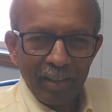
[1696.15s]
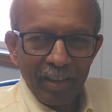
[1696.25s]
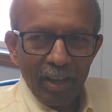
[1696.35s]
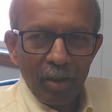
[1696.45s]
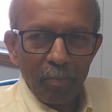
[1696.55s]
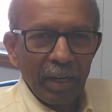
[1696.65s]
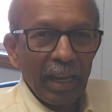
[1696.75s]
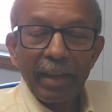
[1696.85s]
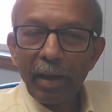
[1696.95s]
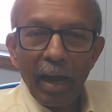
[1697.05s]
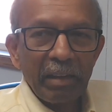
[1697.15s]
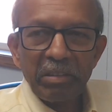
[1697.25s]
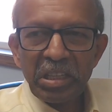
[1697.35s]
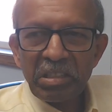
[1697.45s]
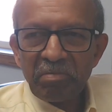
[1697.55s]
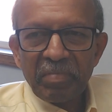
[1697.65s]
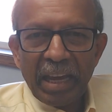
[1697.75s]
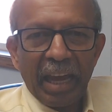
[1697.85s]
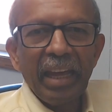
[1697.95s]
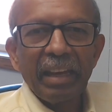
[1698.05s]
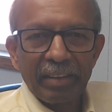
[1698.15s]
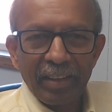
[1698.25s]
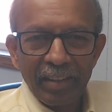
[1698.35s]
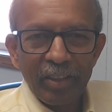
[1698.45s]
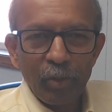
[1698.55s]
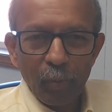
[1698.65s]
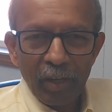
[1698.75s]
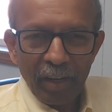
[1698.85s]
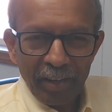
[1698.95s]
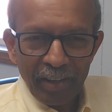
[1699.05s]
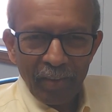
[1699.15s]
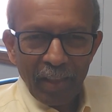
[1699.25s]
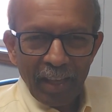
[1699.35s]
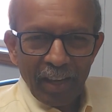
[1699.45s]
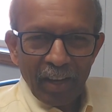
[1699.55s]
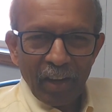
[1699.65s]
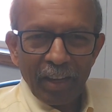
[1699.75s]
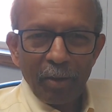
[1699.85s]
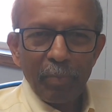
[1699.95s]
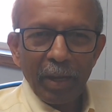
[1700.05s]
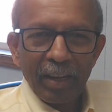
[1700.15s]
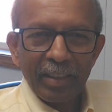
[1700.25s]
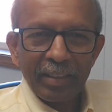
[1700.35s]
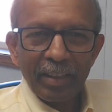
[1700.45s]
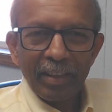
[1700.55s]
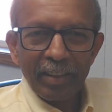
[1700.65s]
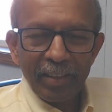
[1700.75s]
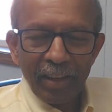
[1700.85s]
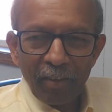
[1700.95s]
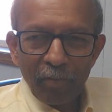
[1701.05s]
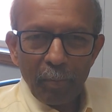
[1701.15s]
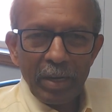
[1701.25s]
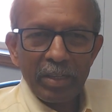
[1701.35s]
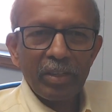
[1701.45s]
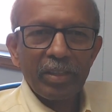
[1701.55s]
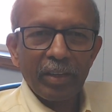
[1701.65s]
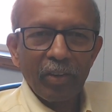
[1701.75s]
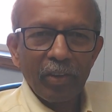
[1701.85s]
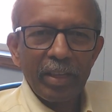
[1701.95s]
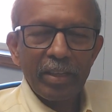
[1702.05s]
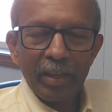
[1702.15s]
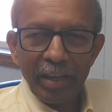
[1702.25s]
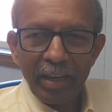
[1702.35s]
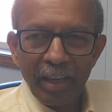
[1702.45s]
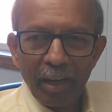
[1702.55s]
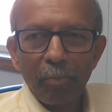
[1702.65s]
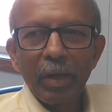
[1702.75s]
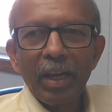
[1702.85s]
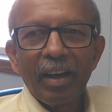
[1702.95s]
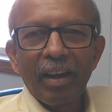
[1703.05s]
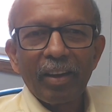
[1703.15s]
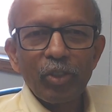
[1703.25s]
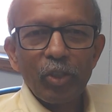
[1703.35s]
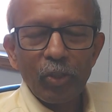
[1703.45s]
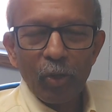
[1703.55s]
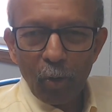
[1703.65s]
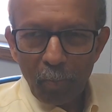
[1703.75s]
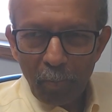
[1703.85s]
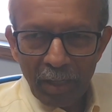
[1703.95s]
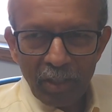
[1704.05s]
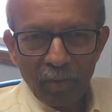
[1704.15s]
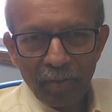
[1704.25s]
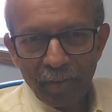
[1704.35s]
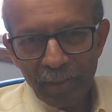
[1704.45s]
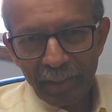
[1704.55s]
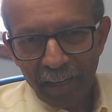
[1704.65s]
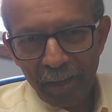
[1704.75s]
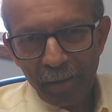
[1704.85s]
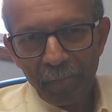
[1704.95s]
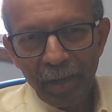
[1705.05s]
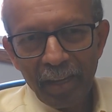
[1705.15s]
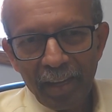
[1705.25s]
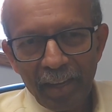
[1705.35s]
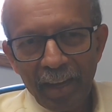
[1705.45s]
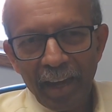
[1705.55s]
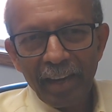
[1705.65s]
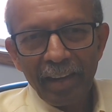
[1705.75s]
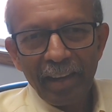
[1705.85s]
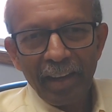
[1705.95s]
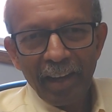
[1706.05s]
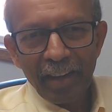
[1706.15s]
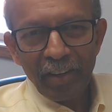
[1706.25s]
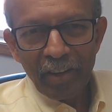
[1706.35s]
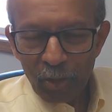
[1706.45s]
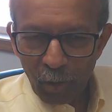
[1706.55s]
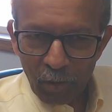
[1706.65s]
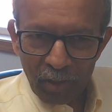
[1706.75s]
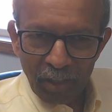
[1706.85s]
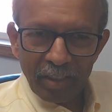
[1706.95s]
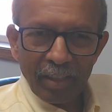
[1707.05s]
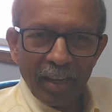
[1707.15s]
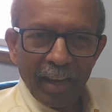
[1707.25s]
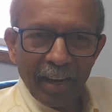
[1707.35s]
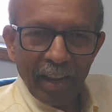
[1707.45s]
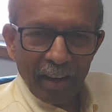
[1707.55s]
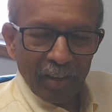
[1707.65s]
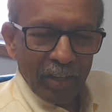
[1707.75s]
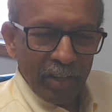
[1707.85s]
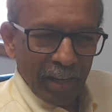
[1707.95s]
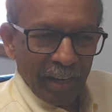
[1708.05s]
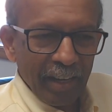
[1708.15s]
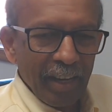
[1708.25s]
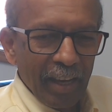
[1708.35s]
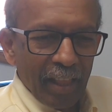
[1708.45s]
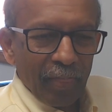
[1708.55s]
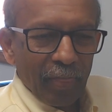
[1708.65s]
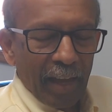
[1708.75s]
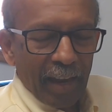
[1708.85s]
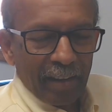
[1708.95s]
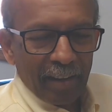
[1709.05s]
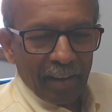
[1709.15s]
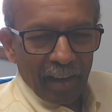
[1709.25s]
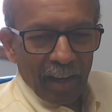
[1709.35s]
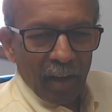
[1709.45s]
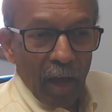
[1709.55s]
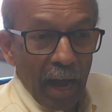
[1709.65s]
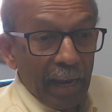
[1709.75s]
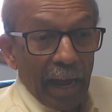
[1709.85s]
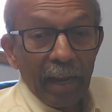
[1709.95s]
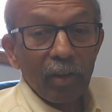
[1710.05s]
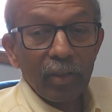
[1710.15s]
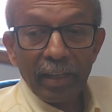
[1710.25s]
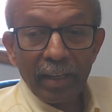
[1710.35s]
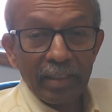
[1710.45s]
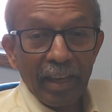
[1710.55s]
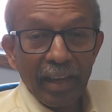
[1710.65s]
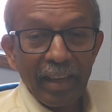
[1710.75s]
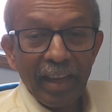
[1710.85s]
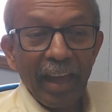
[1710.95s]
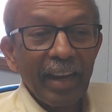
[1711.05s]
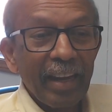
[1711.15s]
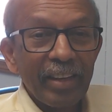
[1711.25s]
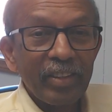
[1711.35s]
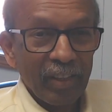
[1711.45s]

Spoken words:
But I just can't in this world, okay, because information security is eating up so much of our time and resources and energy that I don't think there's any end in sight.